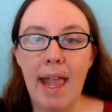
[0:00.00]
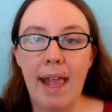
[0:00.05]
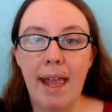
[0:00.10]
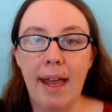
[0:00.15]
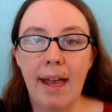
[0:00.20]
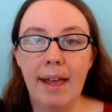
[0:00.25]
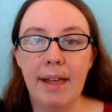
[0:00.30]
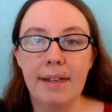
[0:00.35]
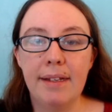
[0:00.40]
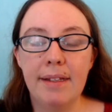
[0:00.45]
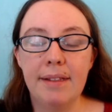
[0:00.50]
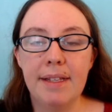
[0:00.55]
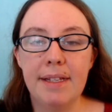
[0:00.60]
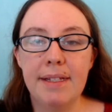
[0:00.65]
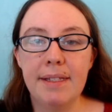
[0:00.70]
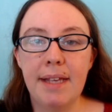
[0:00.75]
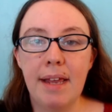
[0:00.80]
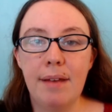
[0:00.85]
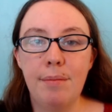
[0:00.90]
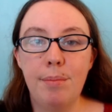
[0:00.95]
And
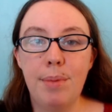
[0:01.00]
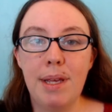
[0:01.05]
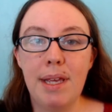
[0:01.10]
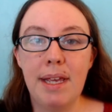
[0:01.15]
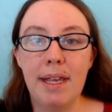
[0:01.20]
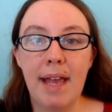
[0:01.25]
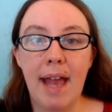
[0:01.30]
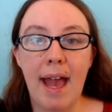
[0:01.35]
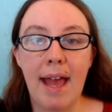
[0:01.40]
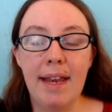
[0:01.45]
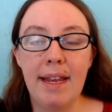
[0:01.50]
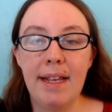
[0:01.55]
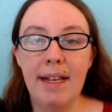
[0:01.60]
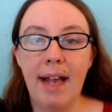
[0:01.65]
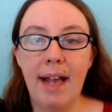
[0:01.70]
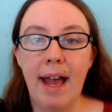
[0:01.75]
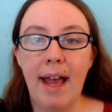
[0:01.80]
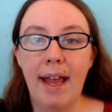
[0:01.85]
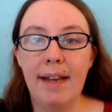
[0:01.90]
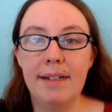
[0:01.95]
this can be any
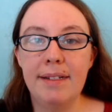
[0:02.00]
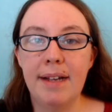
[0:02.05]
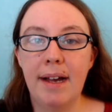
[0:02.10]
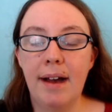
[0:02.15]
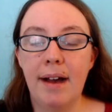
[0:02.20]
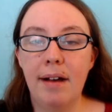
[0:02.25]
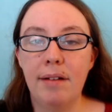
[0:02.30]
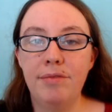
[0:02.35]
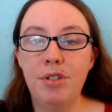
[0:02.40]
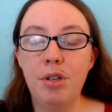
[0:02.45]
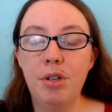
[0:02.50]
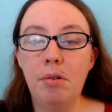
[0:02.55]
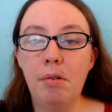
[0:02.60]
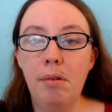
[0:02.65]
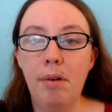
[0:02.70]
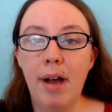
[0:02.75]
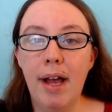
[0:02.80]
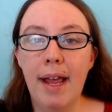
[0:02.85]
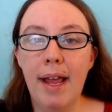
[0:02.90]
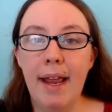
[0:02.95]
kind of
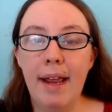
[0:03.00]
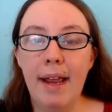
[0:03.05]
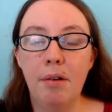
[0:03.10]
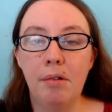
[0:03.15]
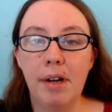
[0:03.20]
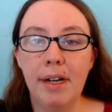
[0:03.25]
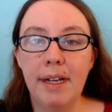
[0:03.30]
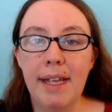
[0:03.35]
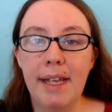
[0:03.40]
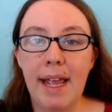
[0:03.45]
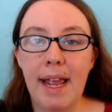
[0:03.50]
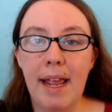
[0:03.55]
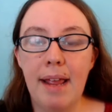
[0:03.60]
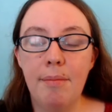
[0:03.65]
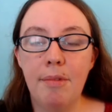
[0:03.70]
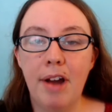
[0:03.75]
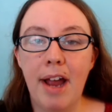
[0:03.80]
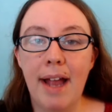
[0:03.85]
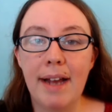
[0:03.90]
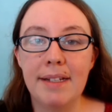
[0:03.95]
toy or
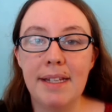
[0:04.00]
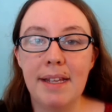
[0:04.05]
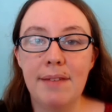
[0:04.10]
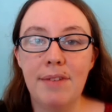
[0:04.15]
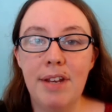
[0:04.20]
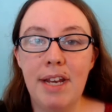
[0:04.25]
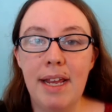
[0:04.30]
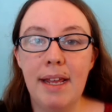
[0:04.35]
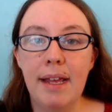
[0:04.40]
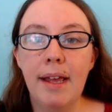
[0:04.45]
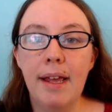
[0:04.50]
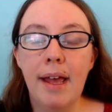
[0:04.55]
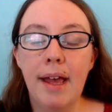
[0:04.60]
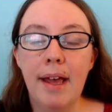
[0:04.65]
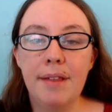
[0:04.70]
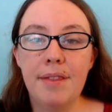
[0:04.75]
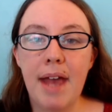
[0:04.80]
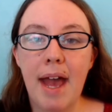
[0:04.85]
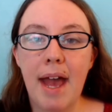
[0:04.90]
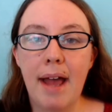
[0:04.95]
game or activity
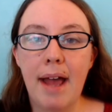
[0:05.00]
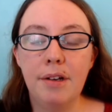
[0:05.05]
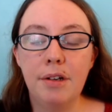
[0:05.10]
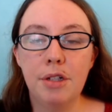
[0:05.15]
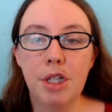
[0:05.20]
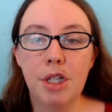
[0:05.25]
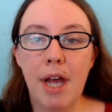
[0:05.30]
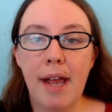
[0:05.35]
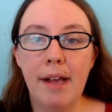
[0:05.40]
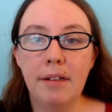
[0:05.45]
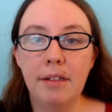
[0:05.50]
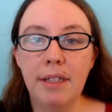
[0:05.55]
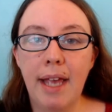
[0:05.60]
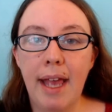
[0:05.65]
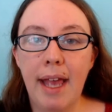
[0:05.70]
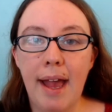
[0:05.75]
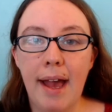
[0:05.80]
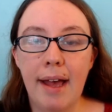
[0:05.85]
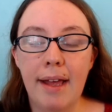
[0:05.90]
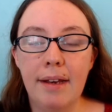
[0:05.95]
that your child
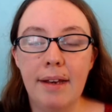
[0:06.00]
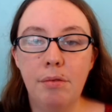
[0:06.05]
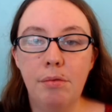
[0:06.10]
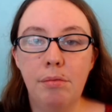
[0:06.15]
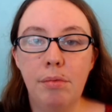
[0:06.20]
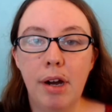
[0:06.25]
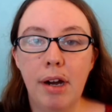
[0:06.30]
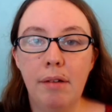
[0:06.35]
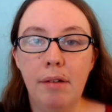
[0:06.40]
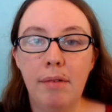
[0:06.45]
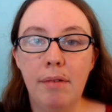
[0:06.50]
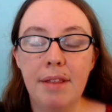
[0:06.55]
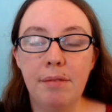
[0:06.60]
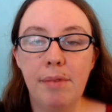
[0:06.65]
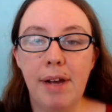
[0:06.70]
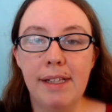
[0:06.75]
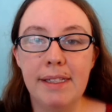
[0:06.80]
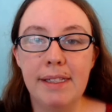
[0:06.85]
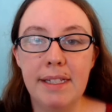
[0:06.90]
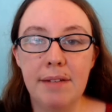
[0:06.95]
can work with
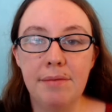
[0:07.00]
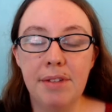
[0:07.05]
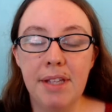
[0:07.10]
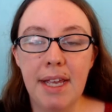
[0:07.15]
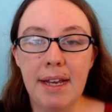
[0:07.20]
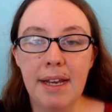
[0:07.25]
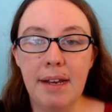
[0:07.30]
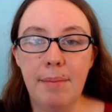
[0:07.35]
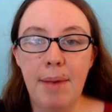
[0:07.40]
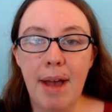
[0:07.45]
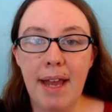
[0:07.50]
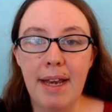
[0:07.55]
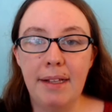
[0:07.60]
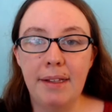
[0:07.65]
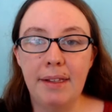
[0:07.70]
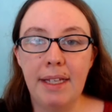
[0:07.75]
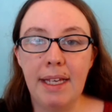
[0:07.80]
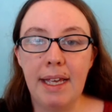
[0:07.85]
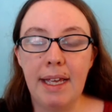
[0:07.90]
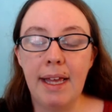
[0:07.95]
relatively
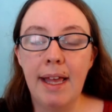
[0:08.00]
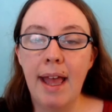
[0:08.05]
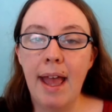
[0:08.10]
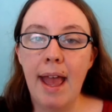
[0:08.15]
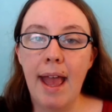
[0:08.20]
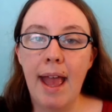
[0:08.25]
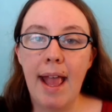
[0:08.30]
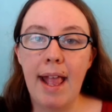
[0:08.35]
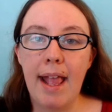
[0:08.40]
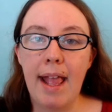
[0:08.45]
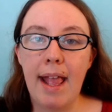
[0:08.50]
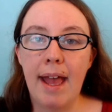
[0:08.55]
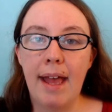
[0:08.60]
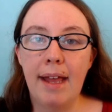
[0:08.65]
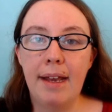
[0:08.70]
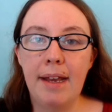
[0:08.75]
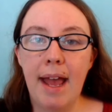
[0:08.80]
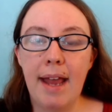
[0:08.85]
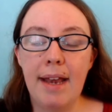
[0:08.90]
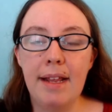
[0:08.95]
independently
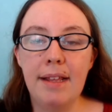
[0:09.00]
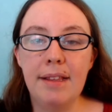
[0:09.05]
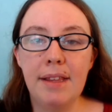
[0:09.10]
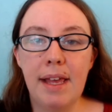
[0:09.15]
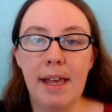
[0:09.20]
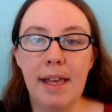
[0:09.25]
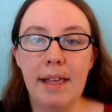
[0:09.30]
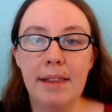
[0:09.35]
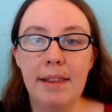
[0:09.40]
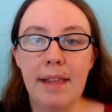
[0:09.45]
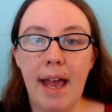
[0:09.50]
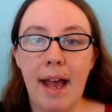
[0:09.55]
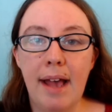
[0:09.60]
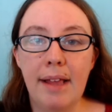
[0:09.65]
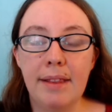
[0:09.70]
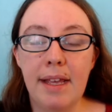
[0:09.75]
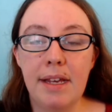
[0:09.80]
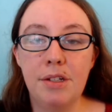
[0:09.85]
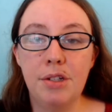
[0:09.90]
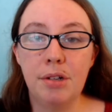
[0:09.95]
and anything
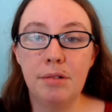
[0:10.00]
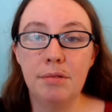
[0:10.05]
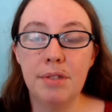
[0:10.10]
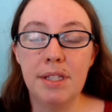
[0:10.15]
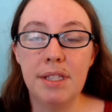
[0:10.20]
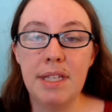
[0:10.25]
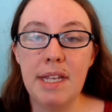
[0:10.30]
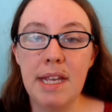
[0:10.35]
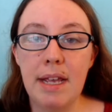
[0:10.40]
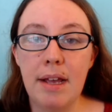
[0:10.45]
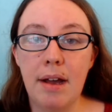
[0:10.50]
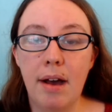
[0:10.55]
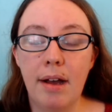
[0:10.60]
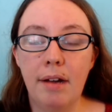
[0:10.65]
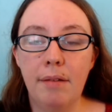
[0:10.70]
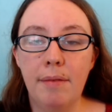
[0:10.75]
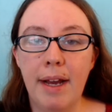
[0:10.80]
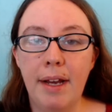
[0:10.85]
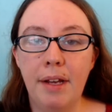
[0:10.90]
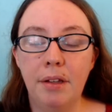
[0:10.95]
that they don't see
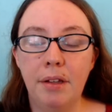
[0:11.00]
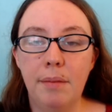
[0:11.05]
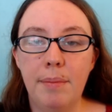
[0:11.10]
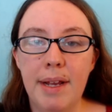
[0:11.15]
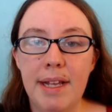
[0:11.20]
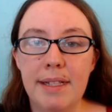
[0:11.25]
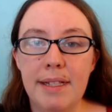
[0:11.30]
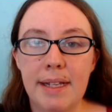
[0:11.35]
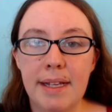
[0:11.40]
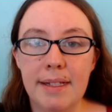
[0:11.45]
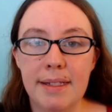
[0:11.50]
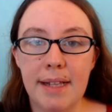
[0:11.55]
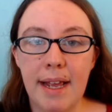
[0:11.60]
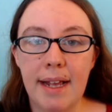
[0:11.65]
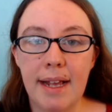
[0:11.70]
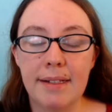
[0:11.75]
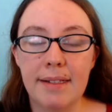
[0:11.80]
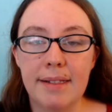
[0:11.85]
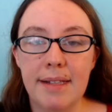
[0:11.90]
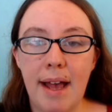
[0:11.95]
on a regular basis
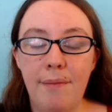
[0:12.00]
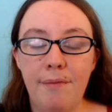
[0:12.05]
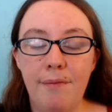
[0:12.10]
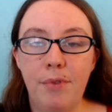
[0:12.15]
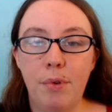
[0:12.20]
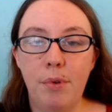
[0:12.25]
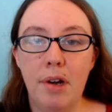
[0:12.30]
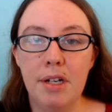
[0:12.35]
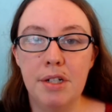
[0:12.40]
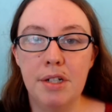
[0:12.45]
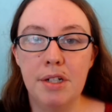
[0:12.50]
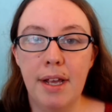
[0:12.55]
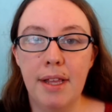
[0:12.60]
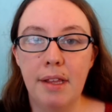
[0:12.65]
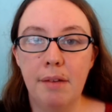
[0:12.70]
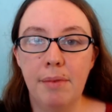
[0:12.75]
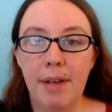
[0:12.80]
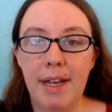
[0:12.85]
except for during